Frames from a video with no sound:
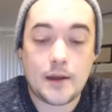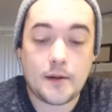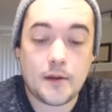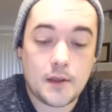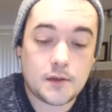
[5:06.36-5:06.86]

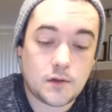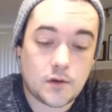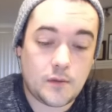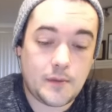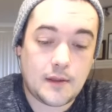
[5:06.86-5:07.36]
well. So there
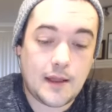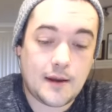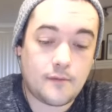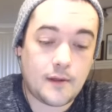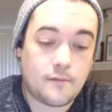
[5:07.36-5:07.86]
could be a lot
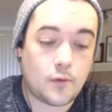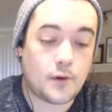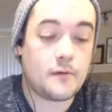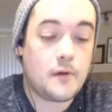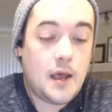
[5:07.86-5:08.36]
of love for
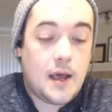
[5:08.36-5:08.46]
you.